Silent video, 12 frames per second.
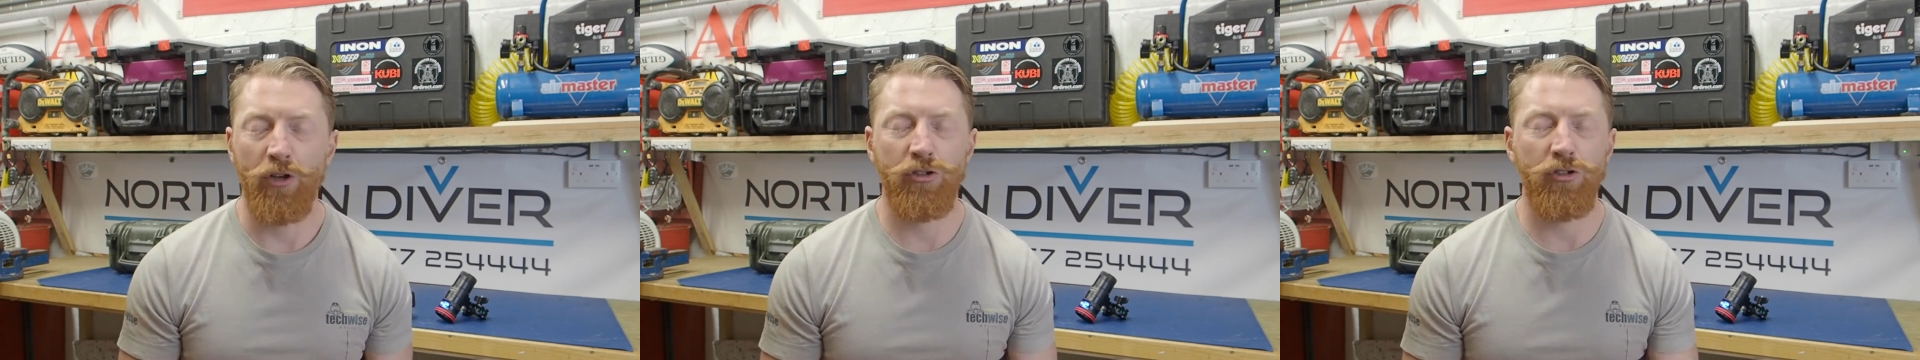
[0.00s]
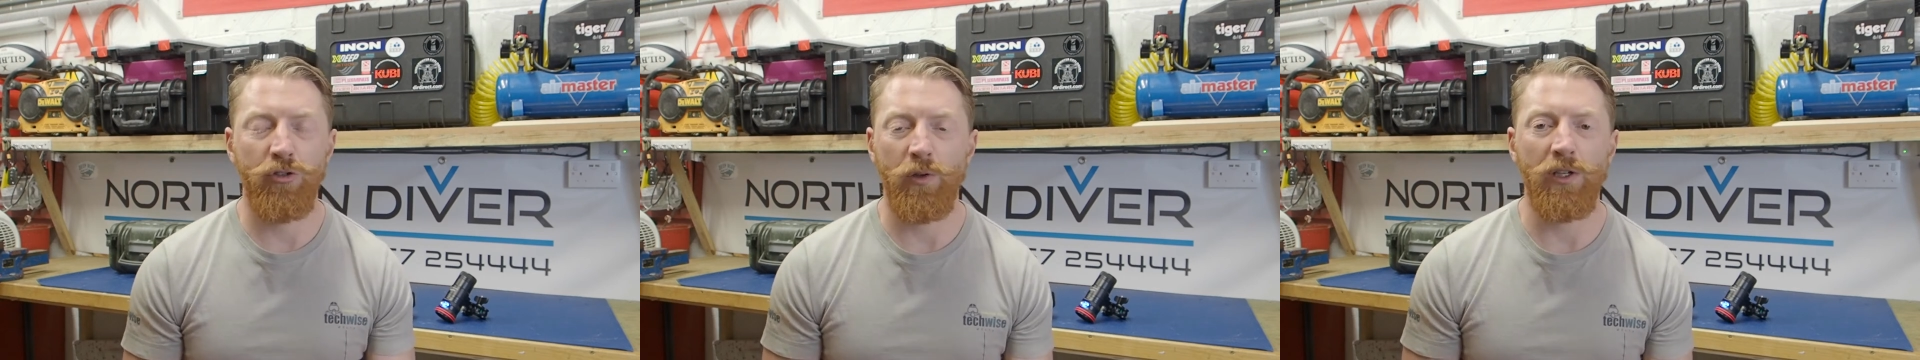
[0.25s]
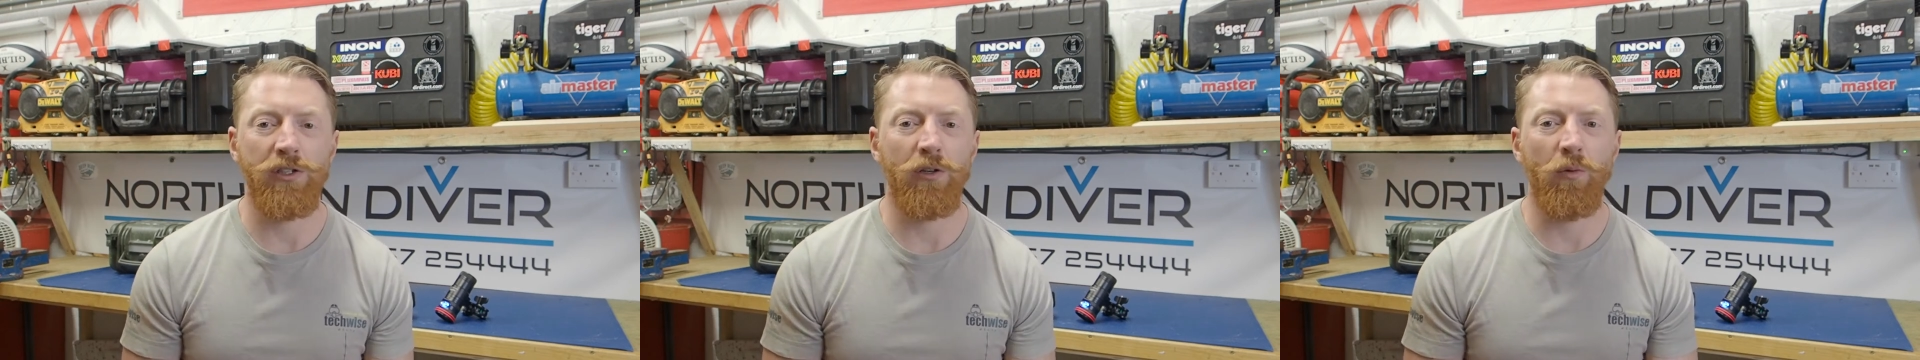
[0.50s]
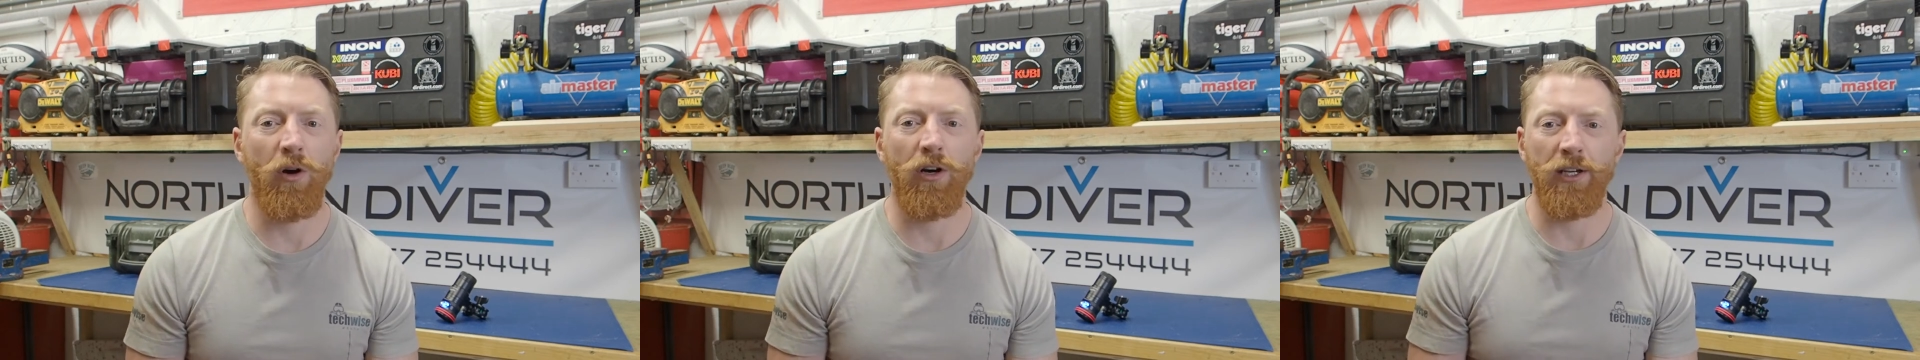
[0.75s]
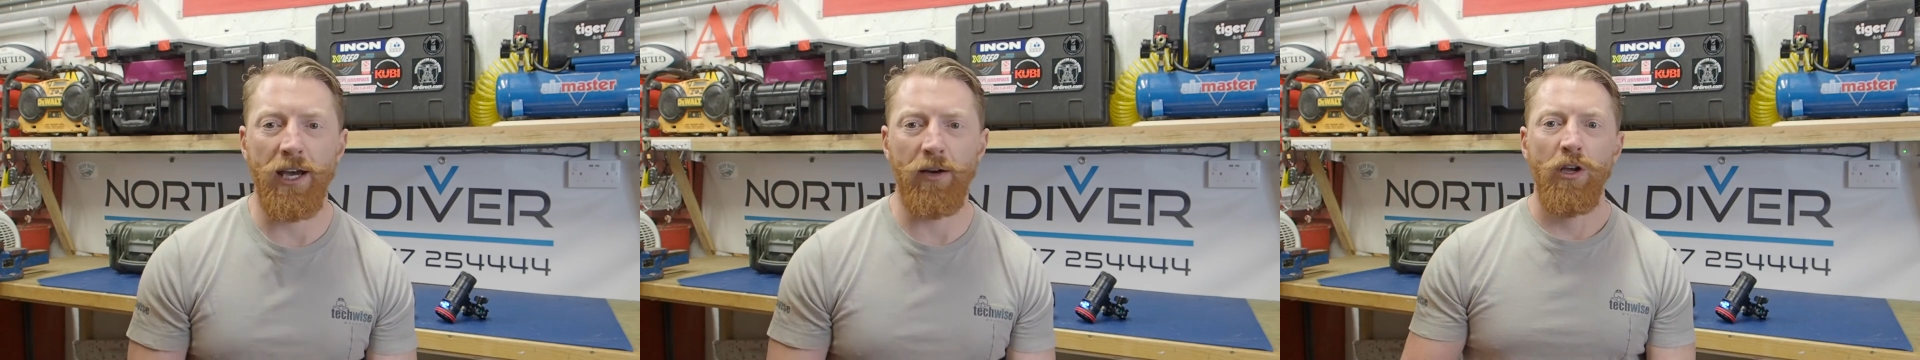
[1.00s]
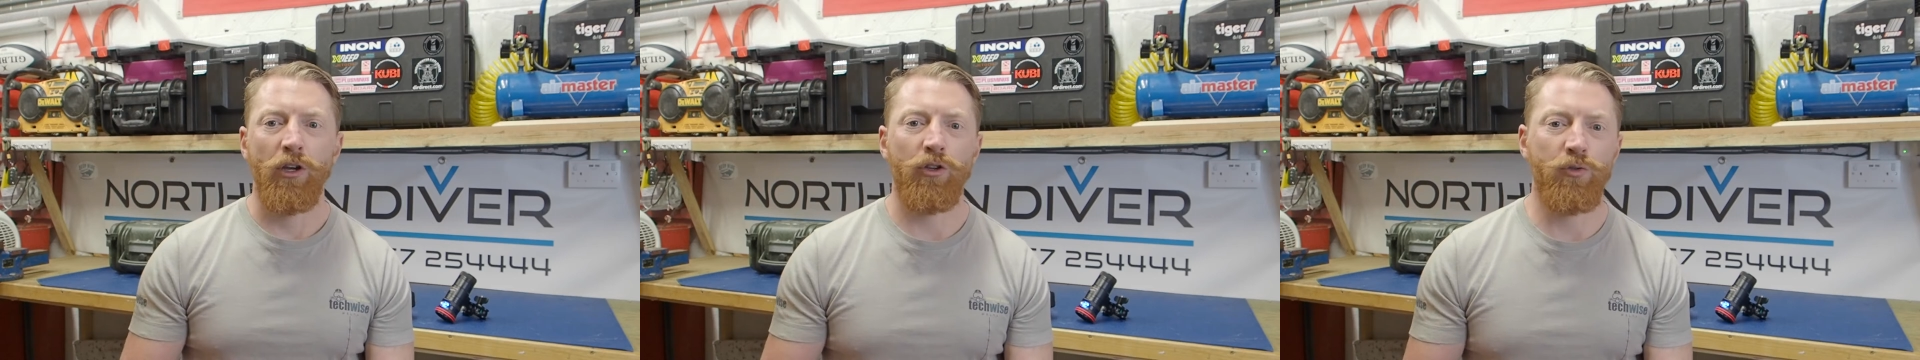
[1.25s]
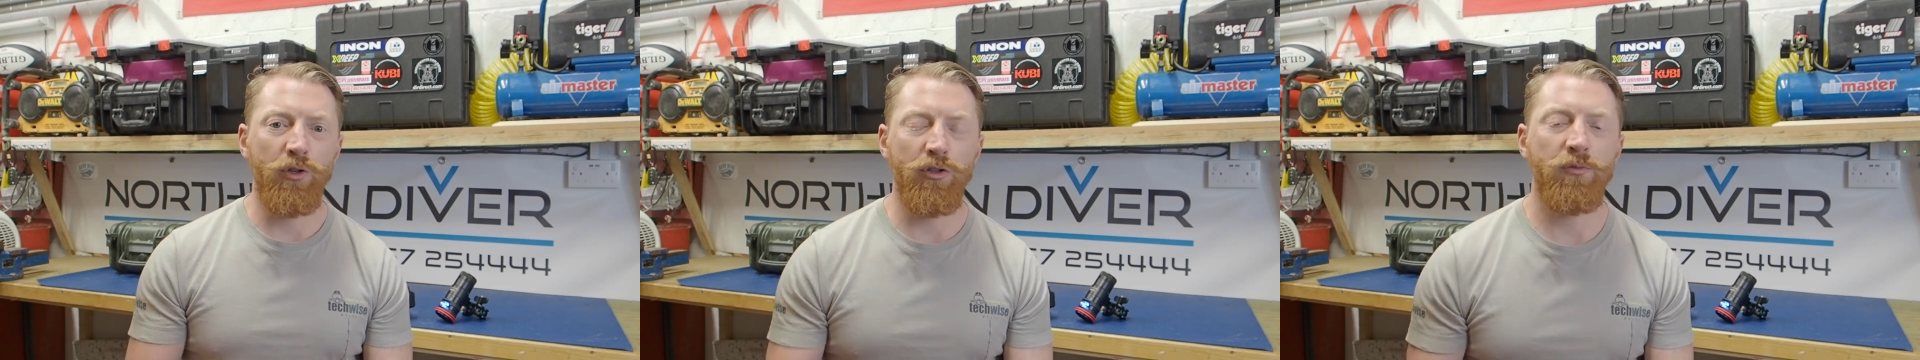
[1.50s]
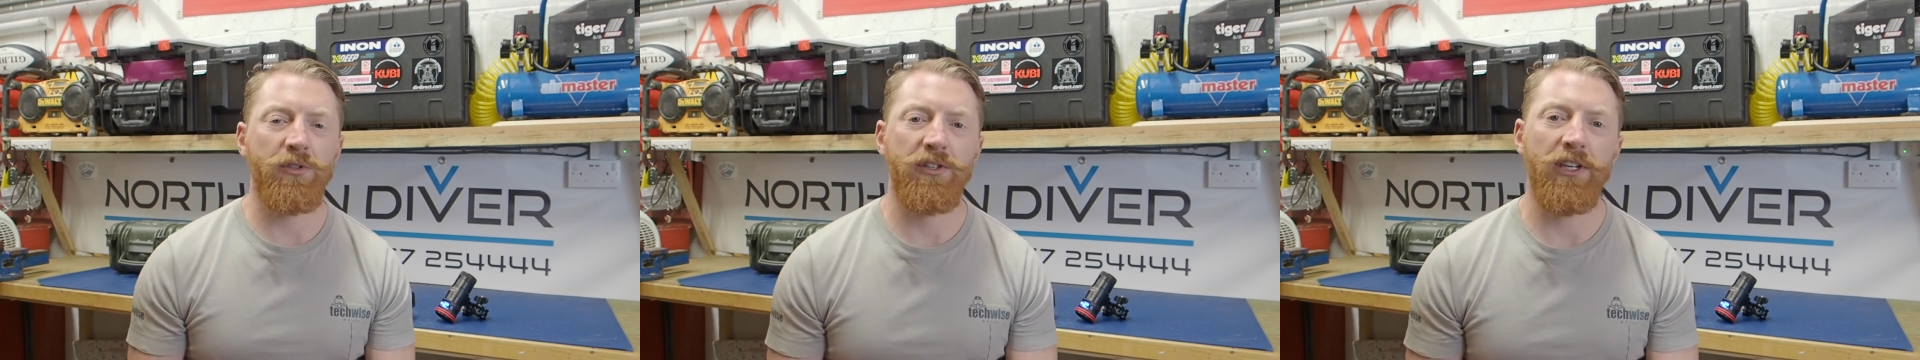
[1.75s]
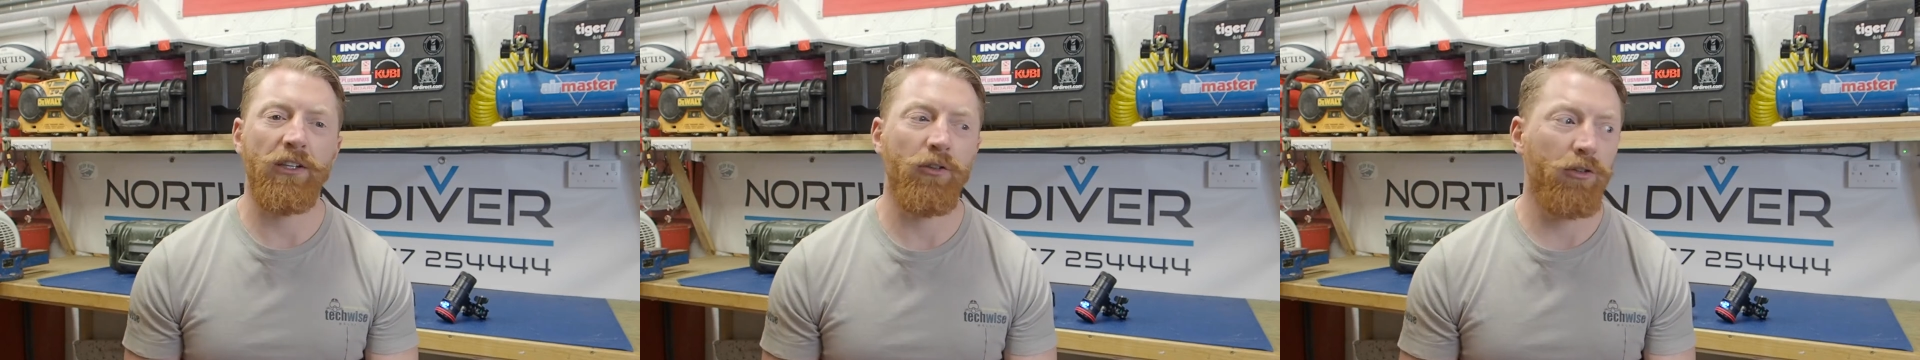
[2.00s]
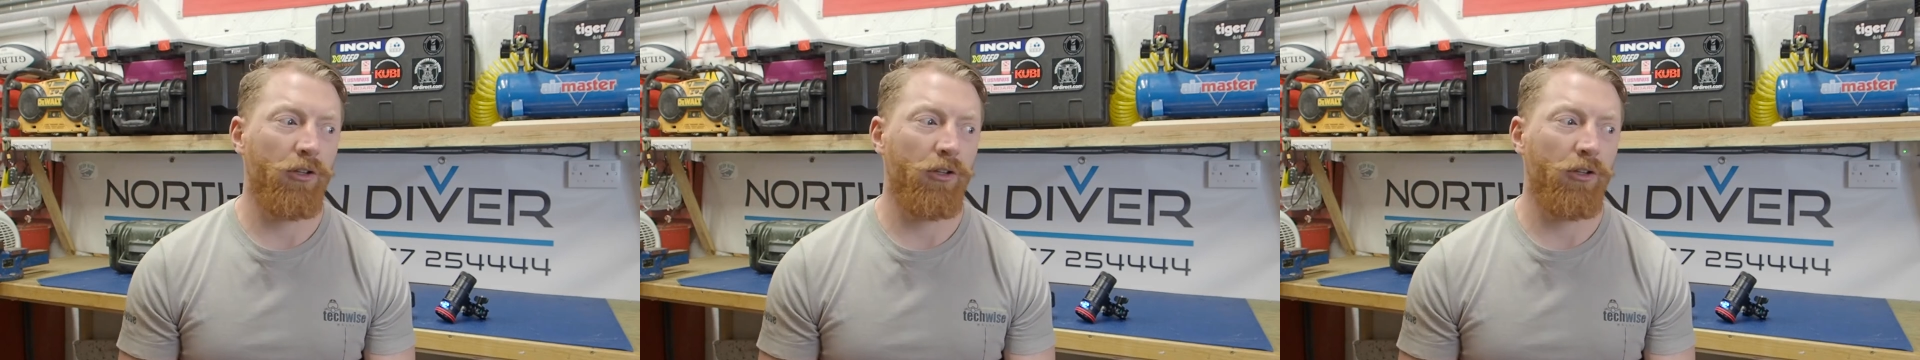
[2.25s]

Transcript: as soon as you get into the water now because we use them to signal